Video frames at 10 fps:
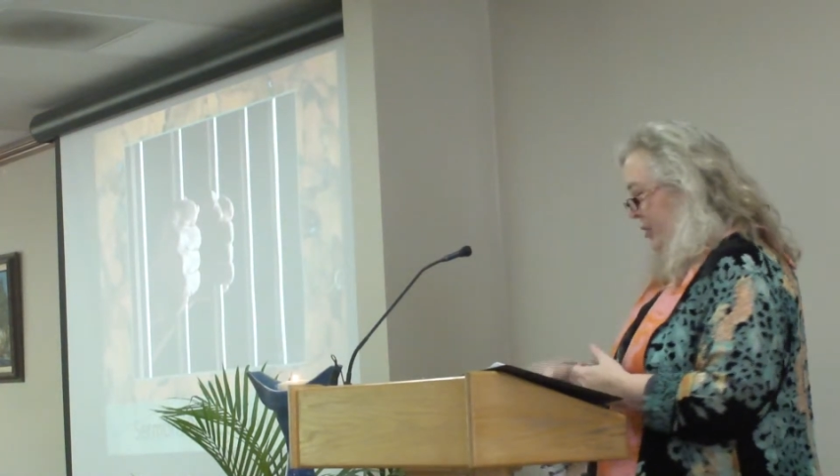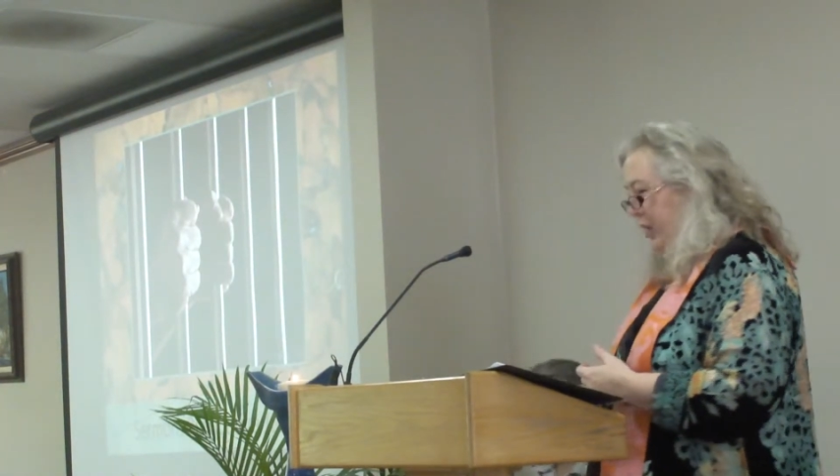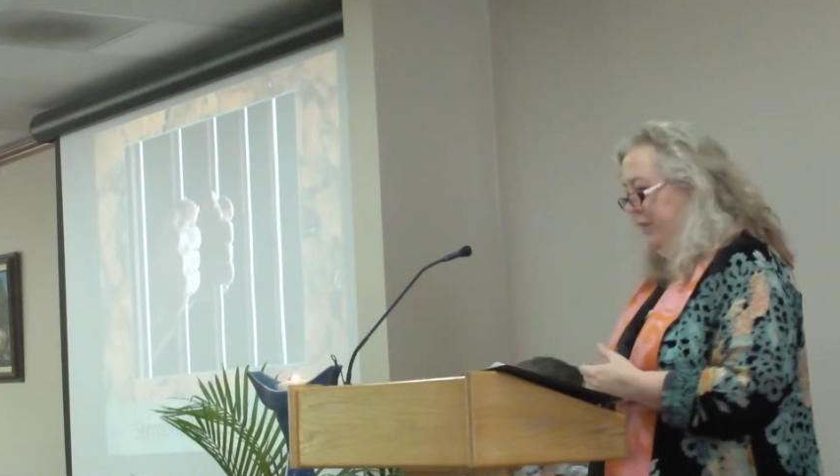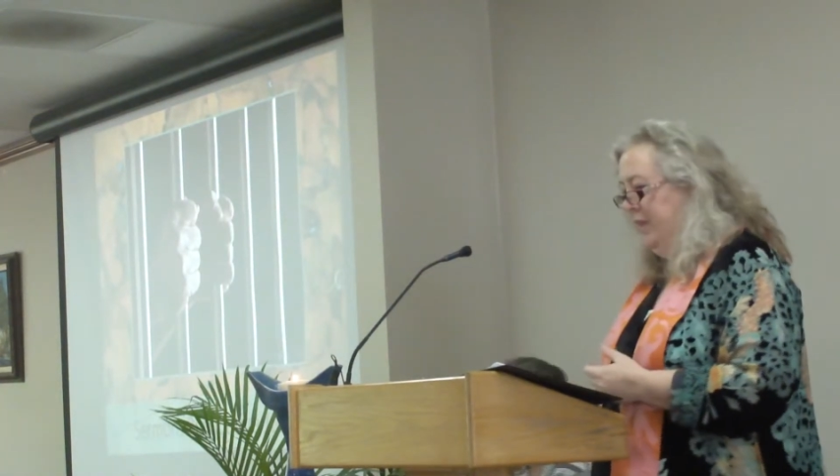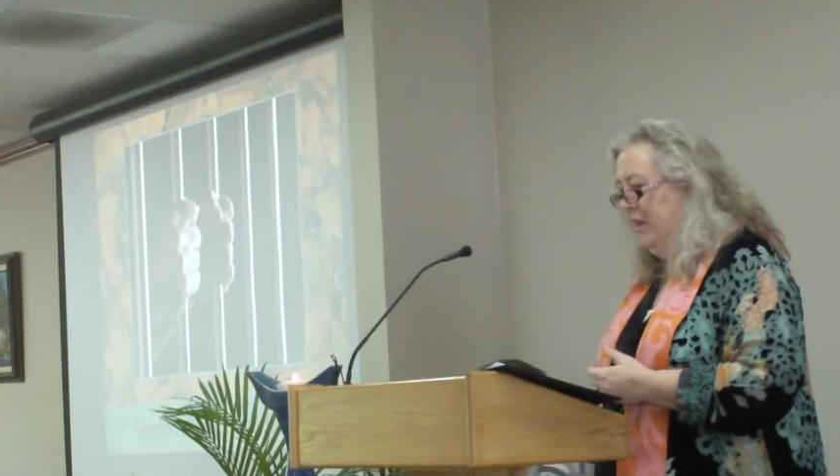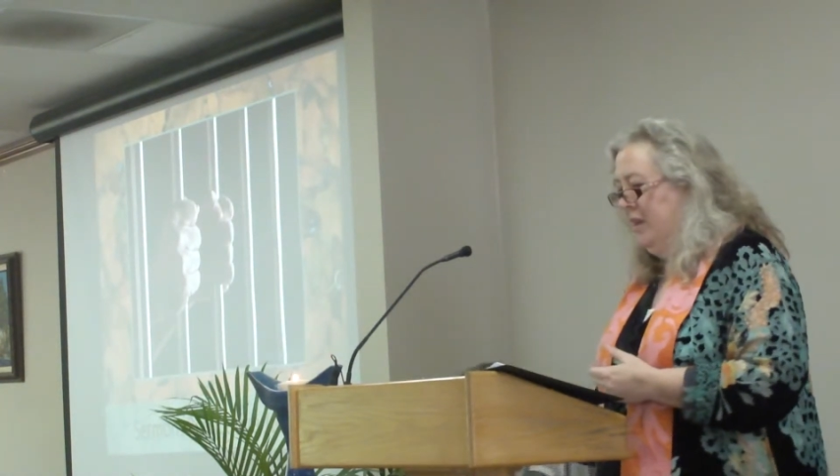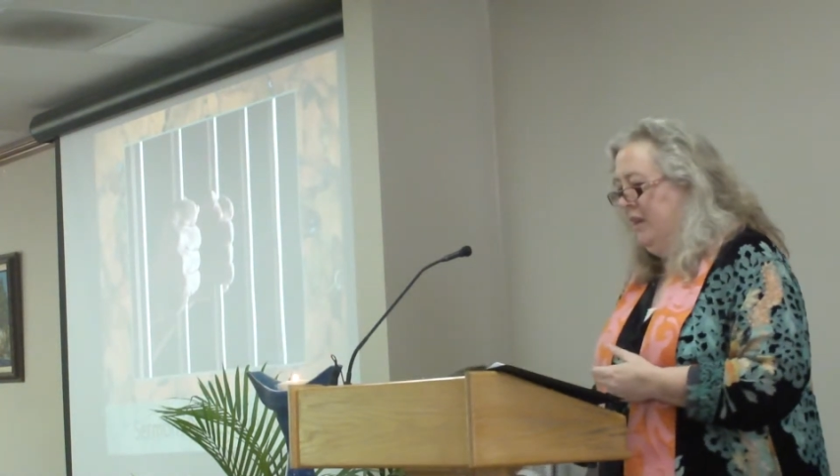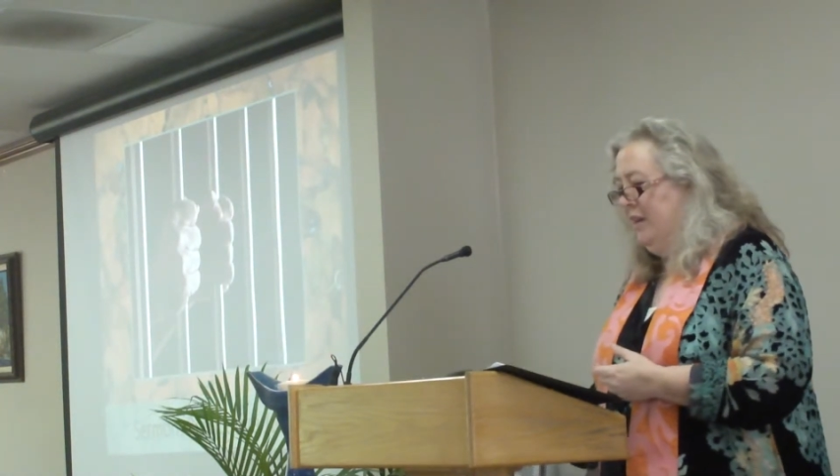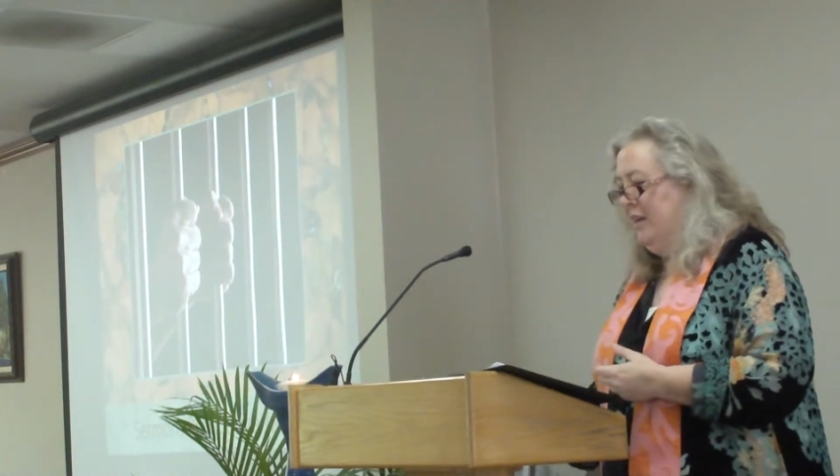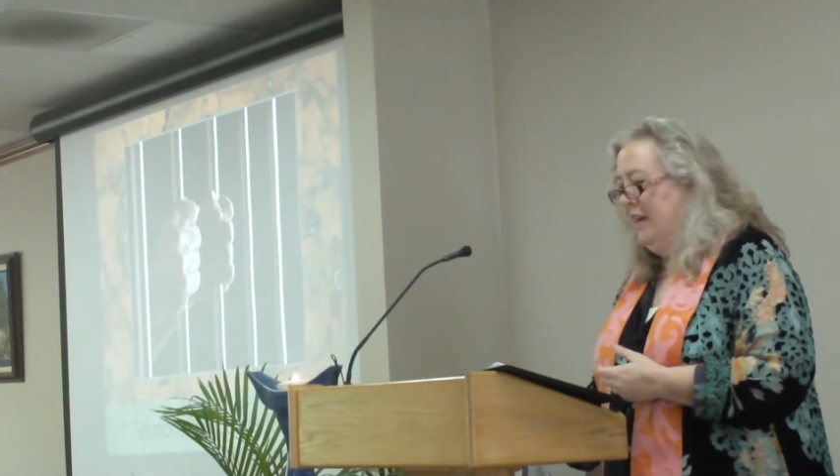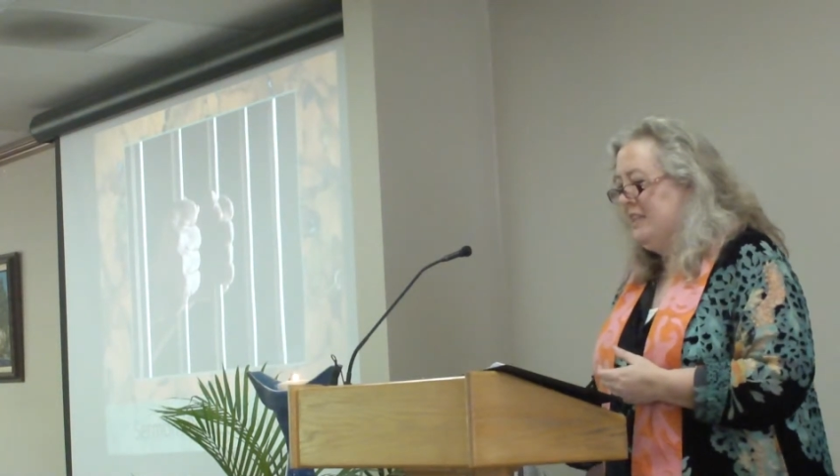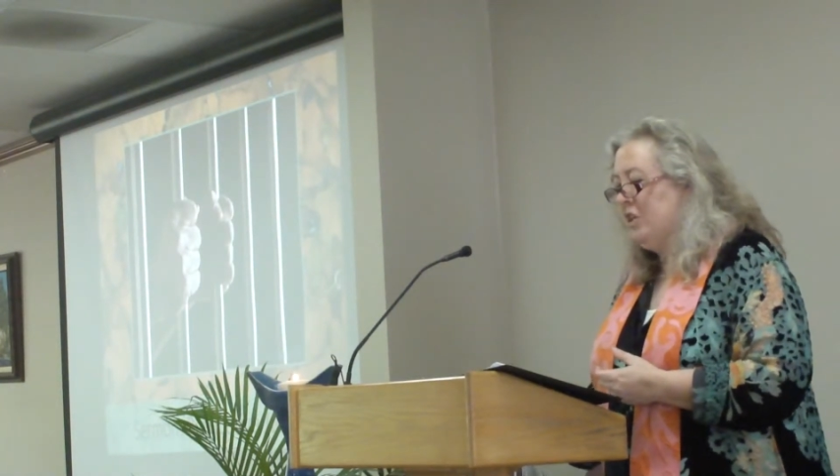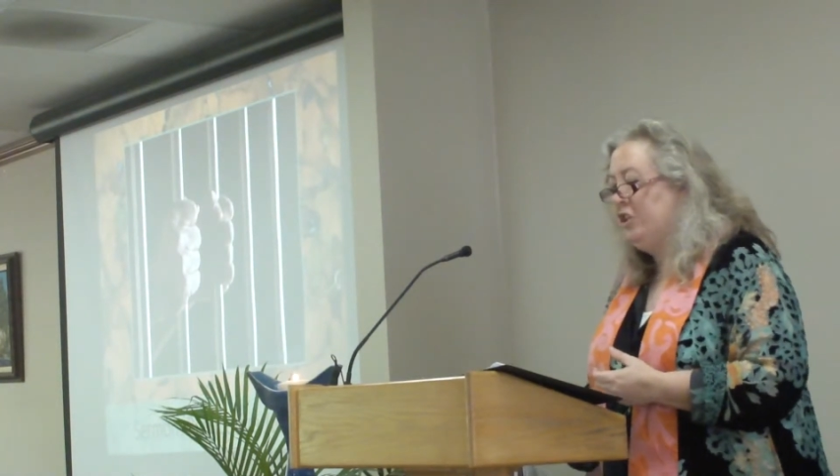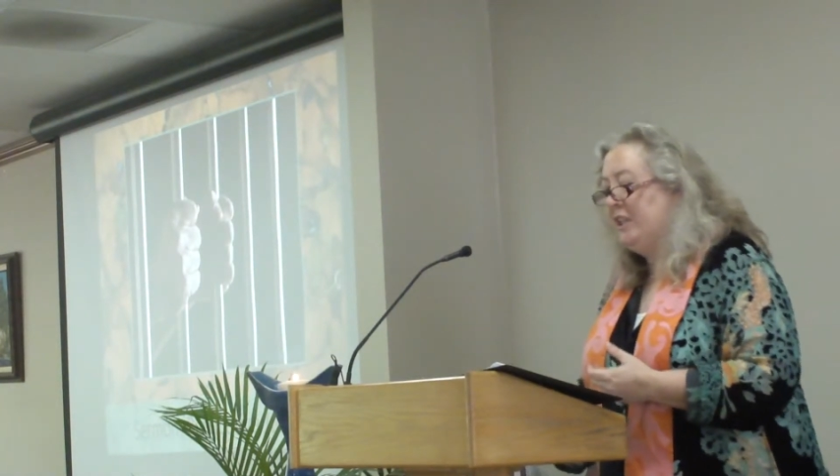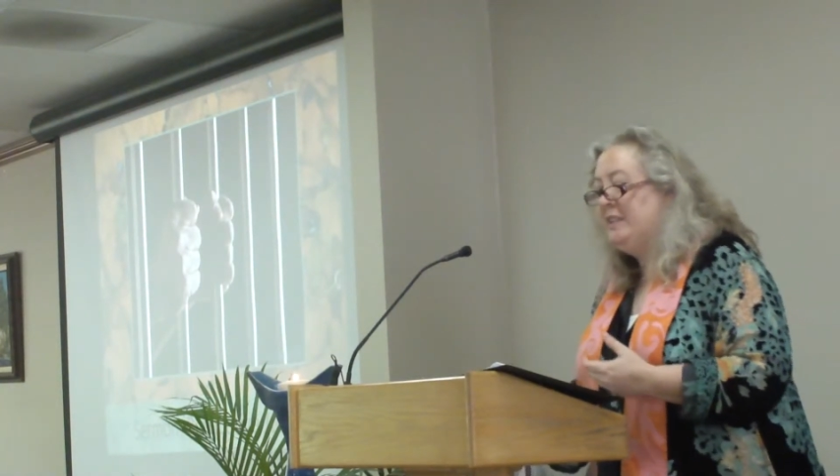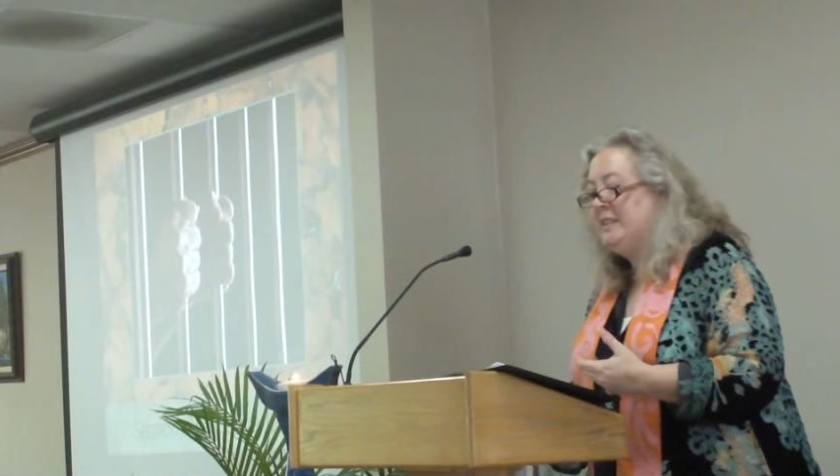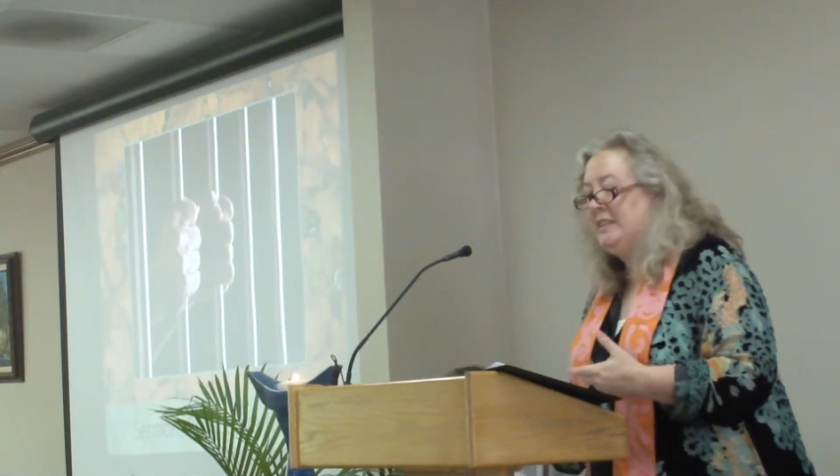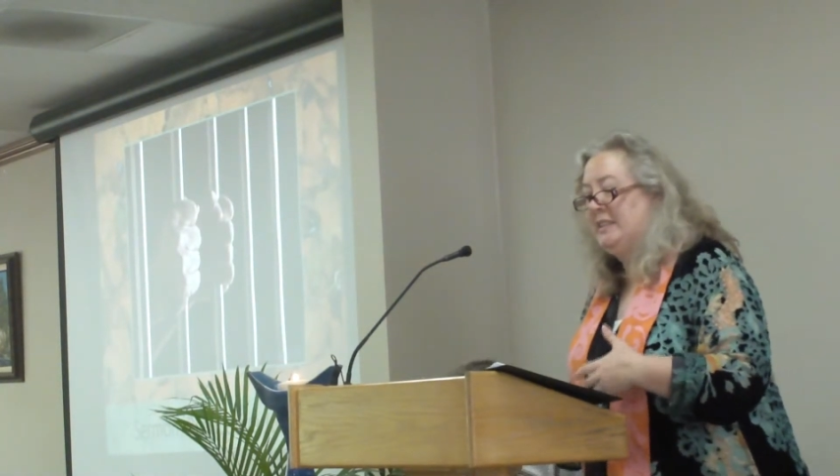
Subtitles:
there we go, is our justice